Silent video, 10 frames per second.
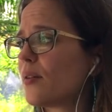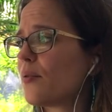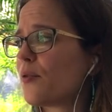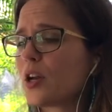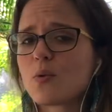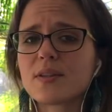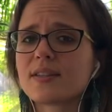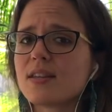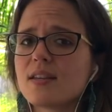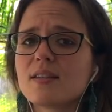
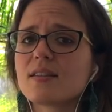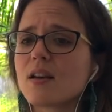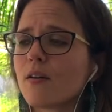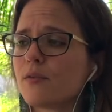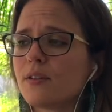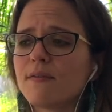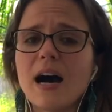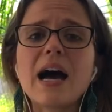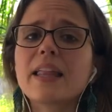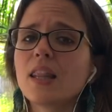frequencies of
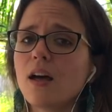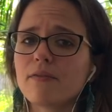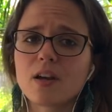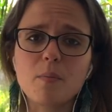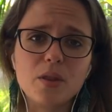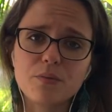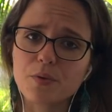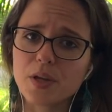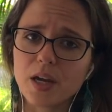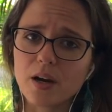divine love coming
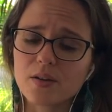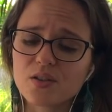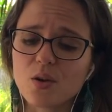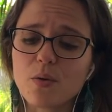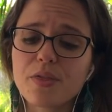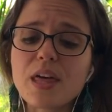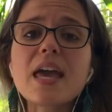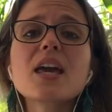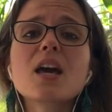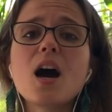through here. So
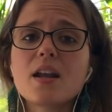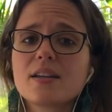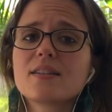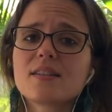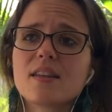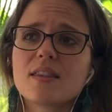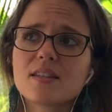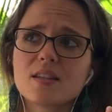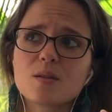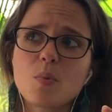thank Goddess that
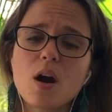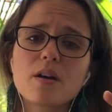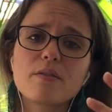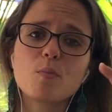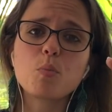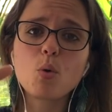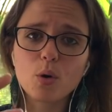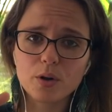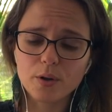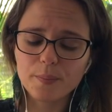this is part of the
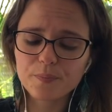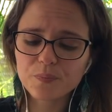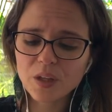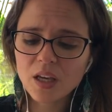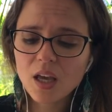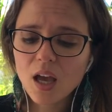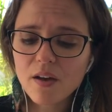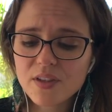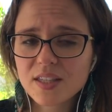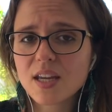portal
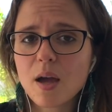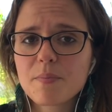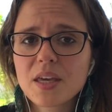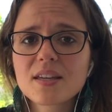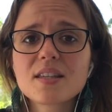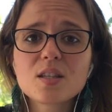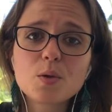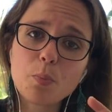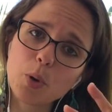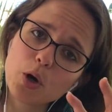of this time, because it's
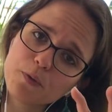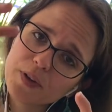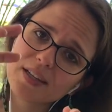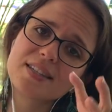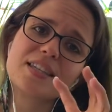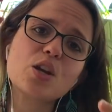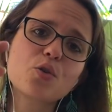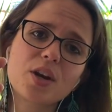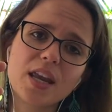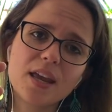the perfect
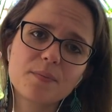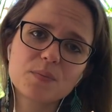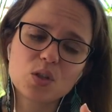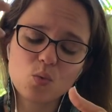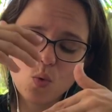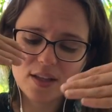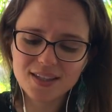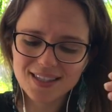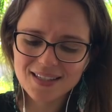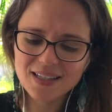synchrony to what's